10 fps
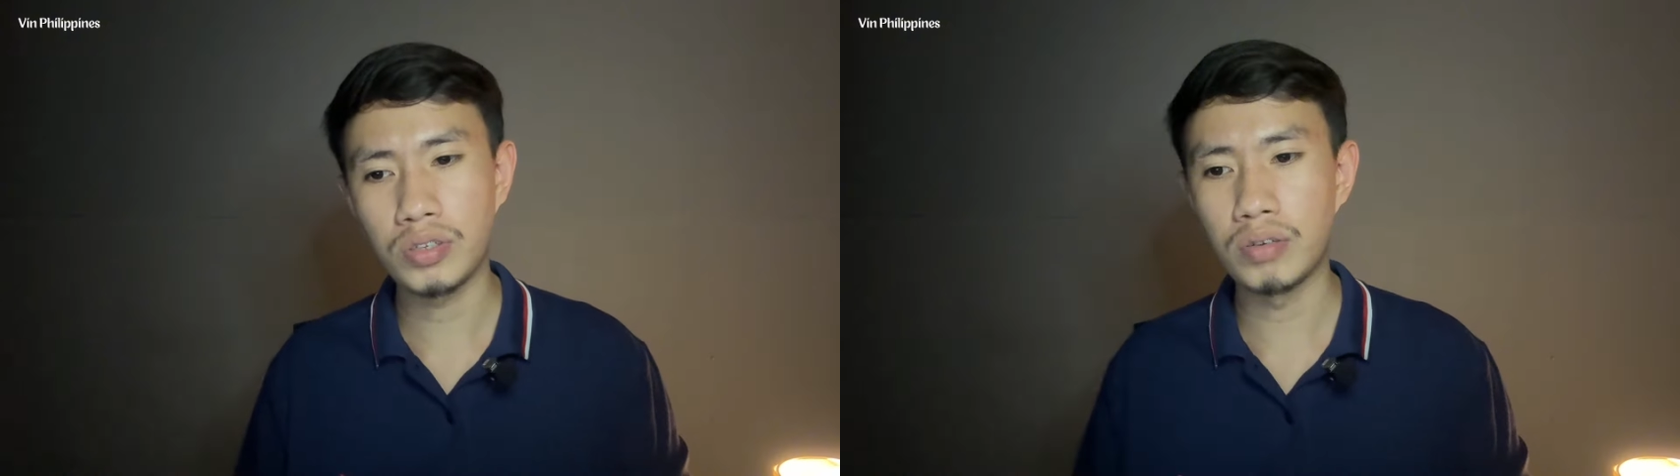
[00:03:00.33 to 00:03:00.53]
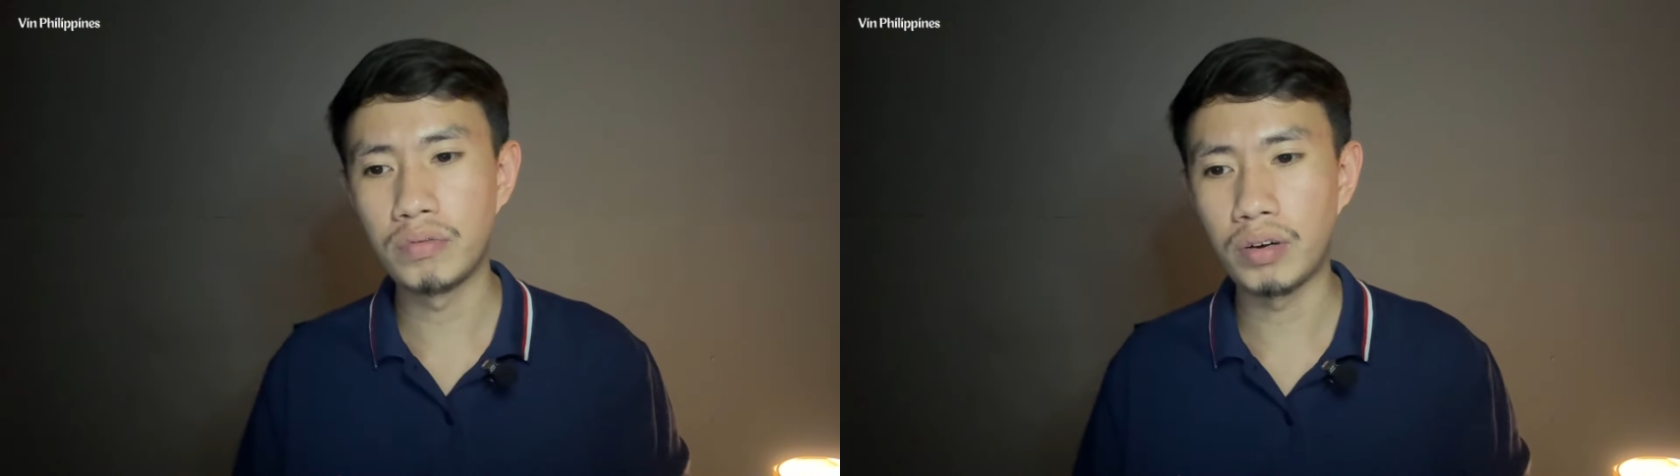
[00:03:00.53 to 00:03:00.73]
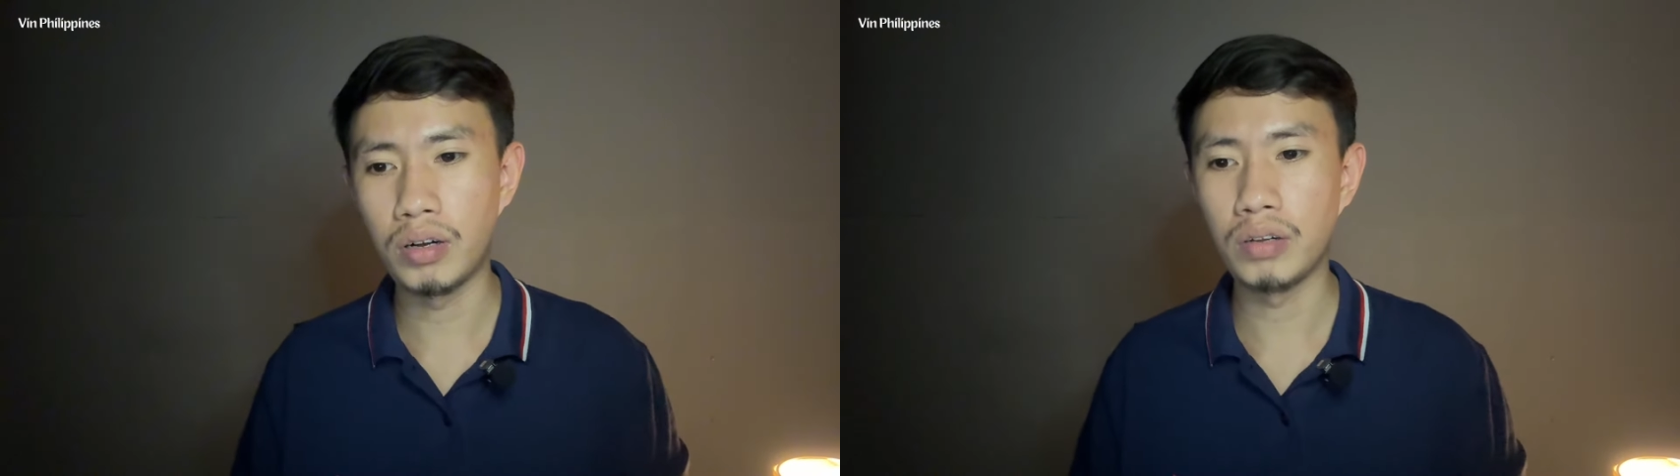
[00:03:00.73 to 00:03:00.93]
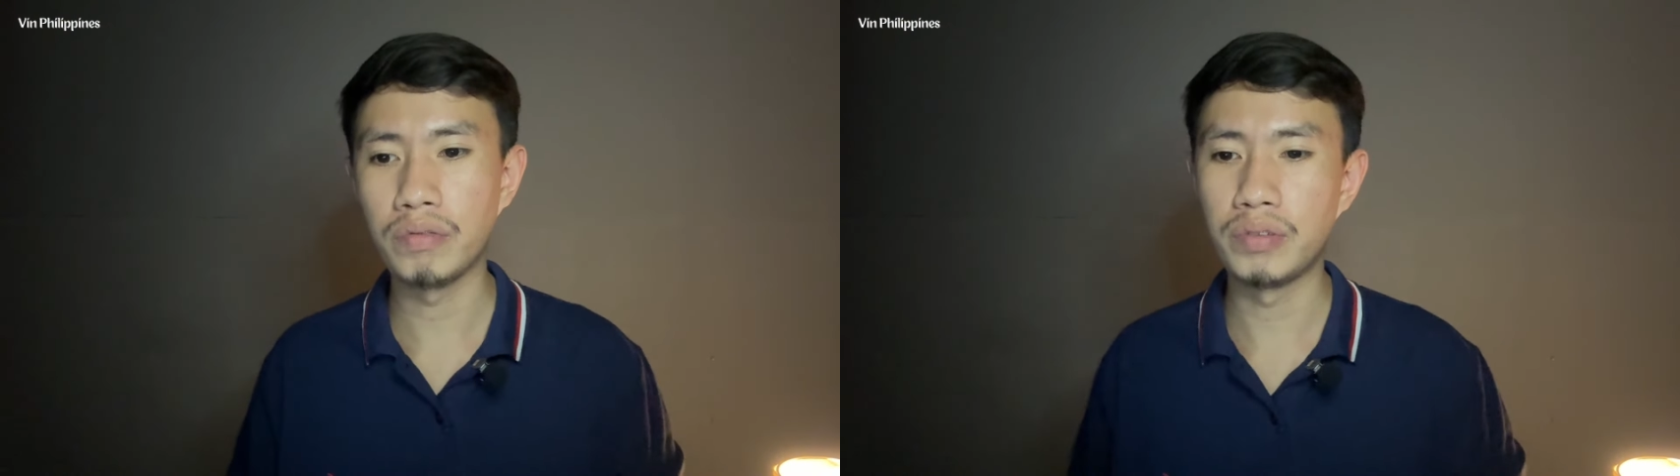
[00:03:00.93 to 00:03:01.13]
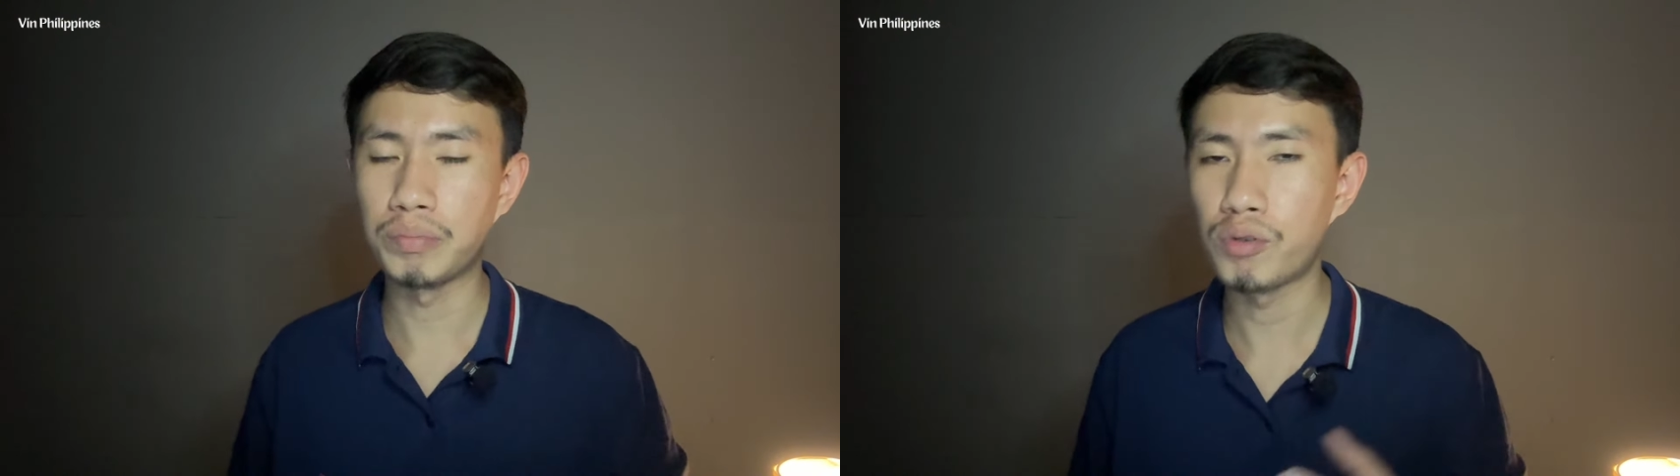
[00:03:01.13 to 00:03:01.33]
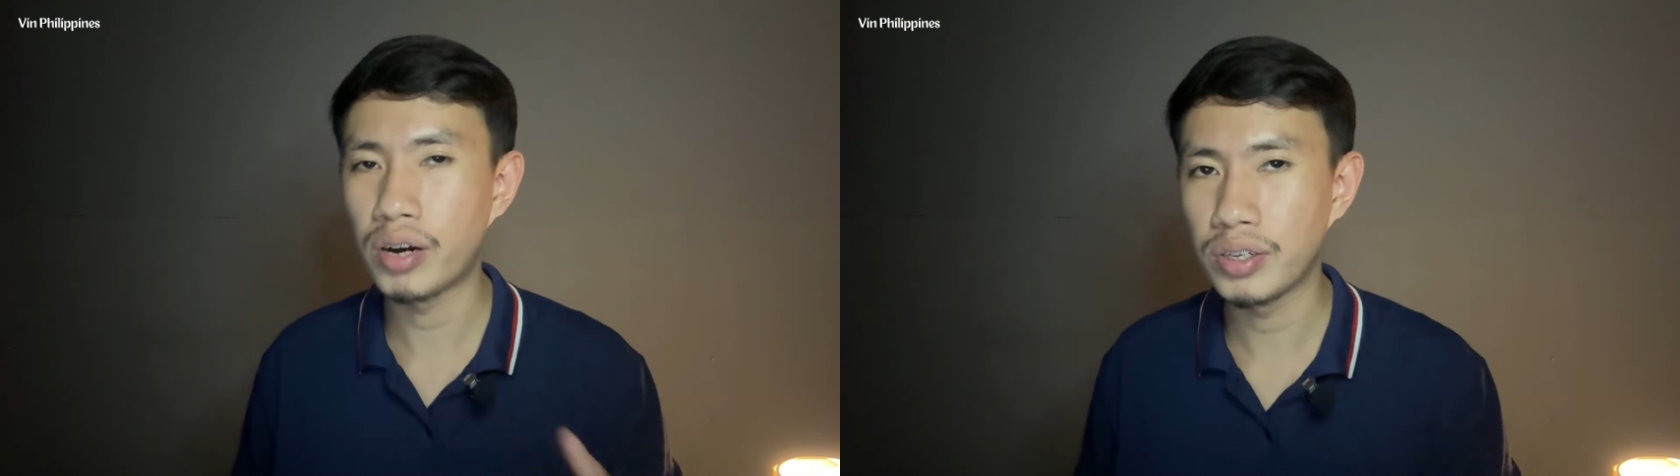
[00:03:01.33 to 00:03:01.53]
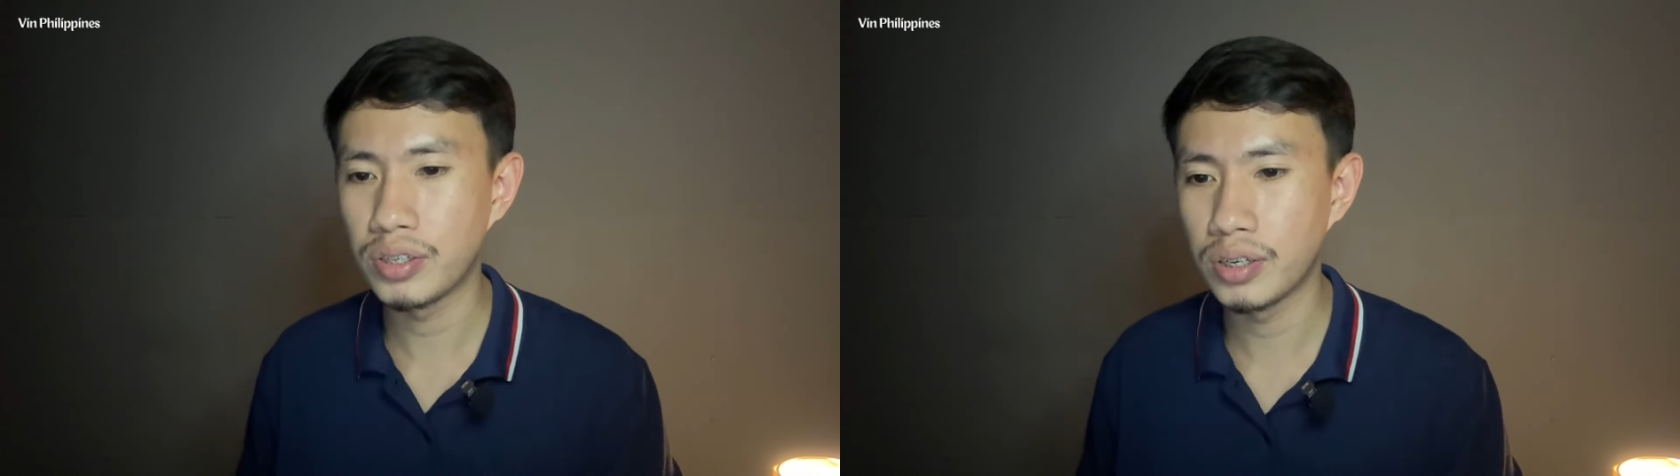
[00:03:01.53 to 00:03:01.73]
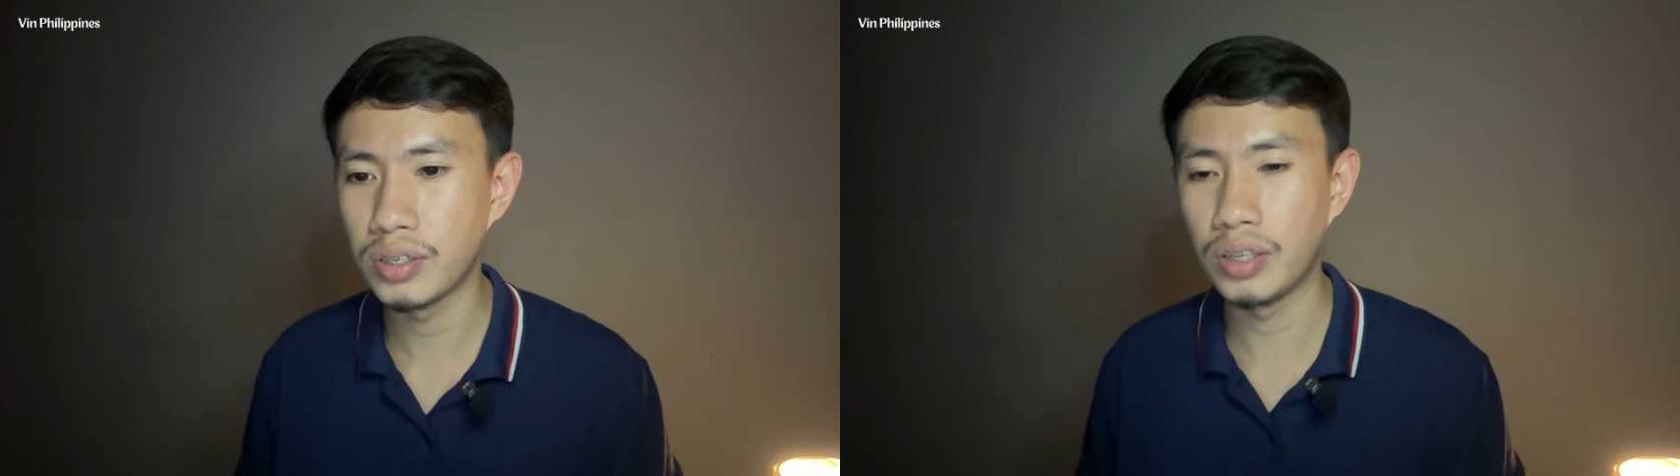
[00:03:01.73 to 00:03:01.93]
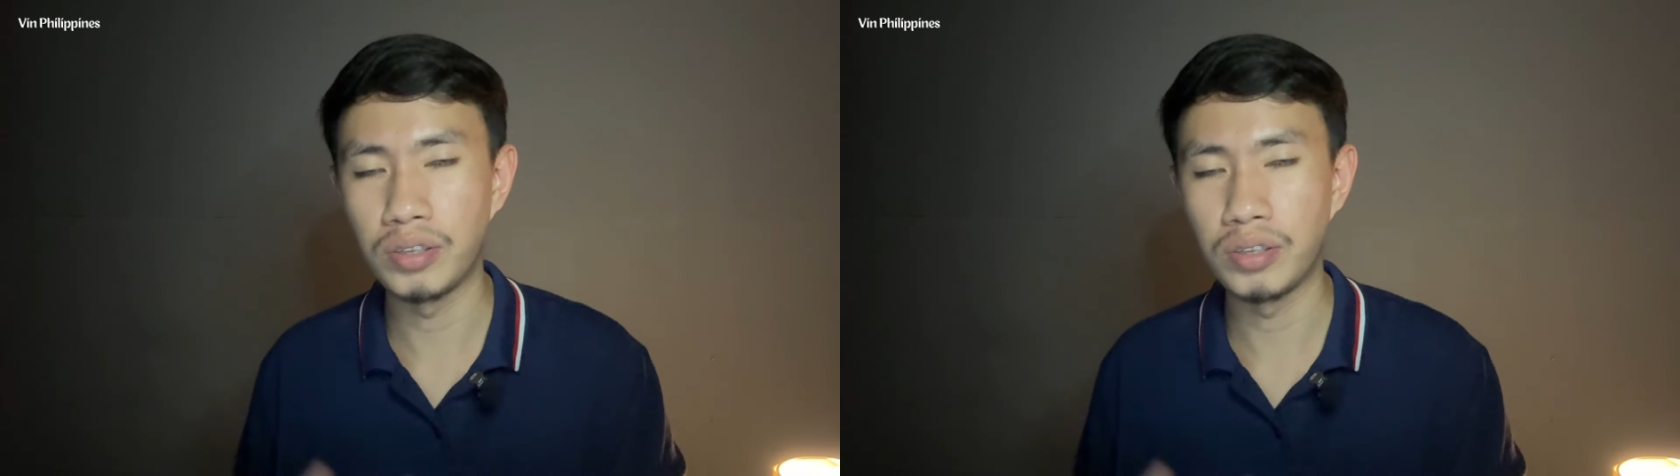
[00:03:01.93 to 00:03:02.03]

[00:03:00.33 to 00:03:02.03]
involved, the processing,